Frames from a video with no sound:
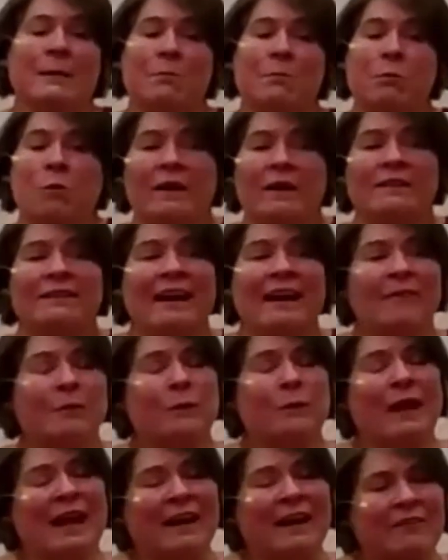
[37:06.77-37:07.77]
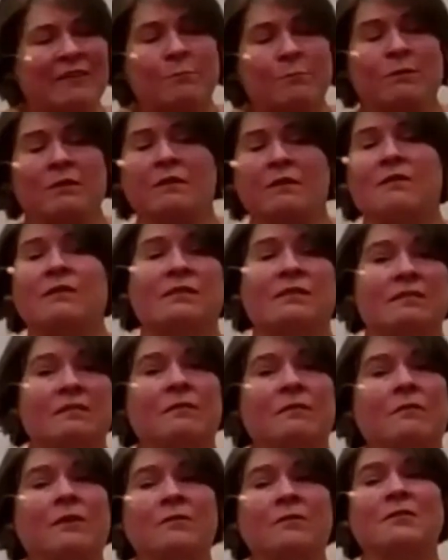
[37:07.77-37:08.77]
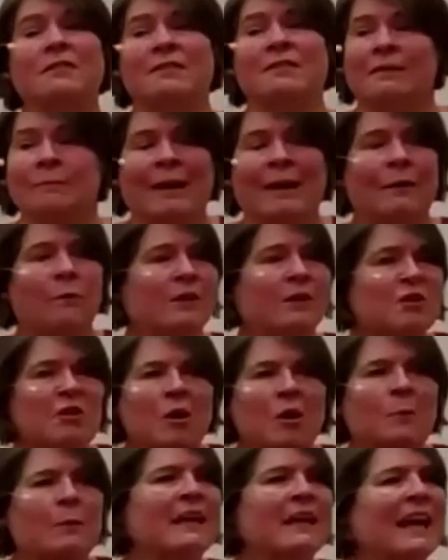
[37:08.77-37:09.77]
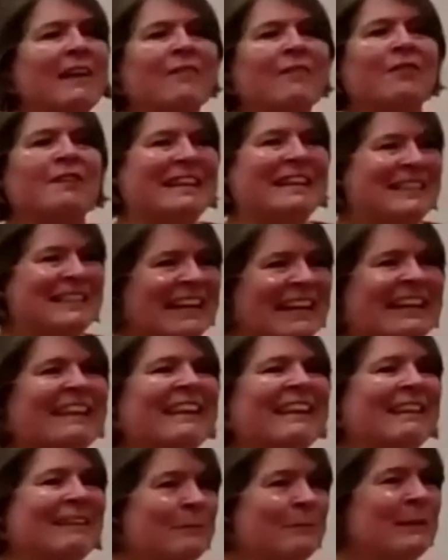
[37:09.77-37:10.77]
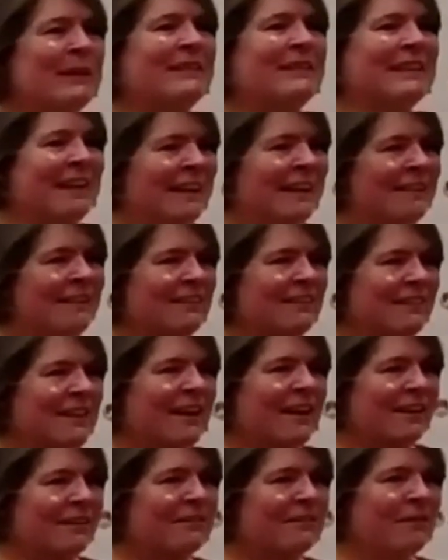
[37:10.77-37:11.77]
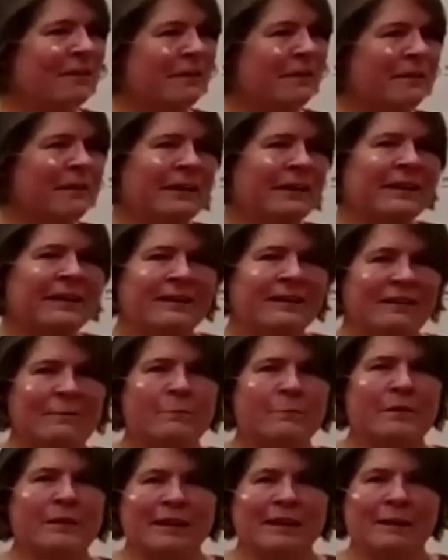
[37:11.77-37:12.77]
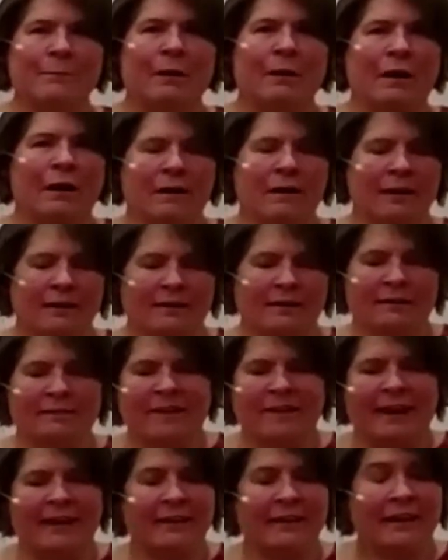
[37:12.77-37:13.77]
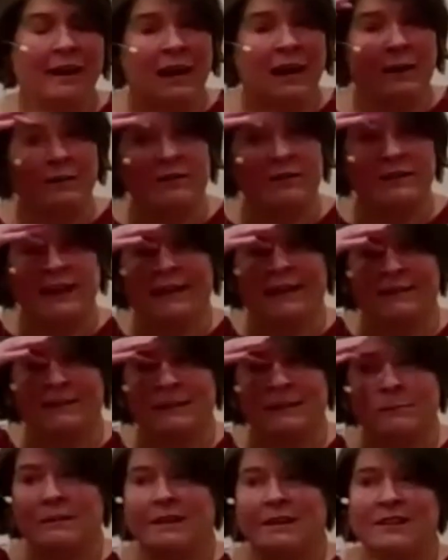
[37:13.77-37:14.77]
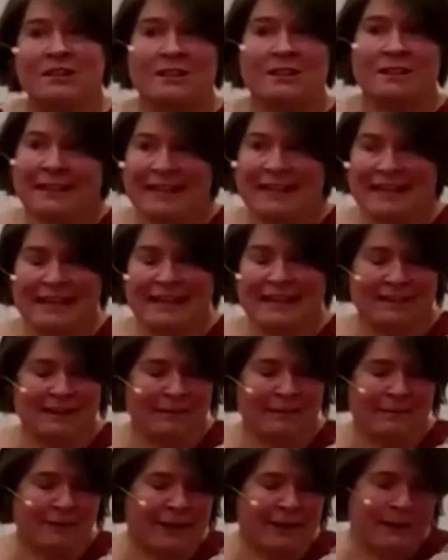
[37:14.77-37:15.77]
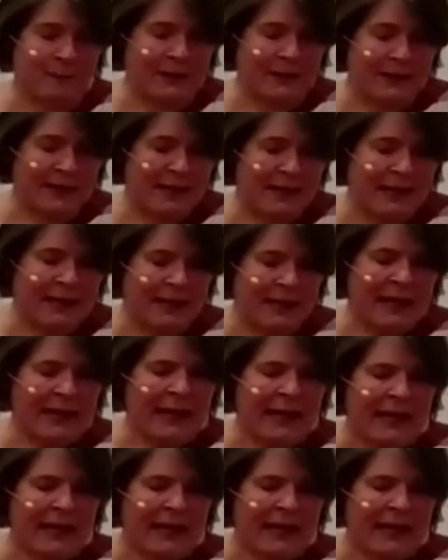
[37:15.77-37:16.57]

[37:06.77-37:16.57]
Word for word: He points out that we have this political sclerosis about which nobody ever needs anything to be said, this kind of splitting apart and the fact that Congress can't seem to legislate anything for anybody.